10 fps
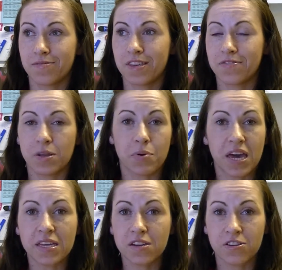giving an
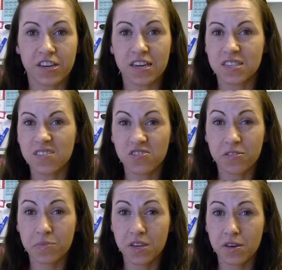opinion, or guessing or
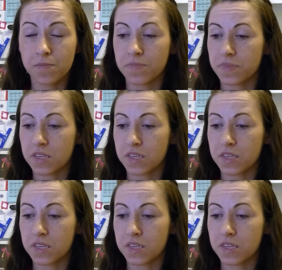something,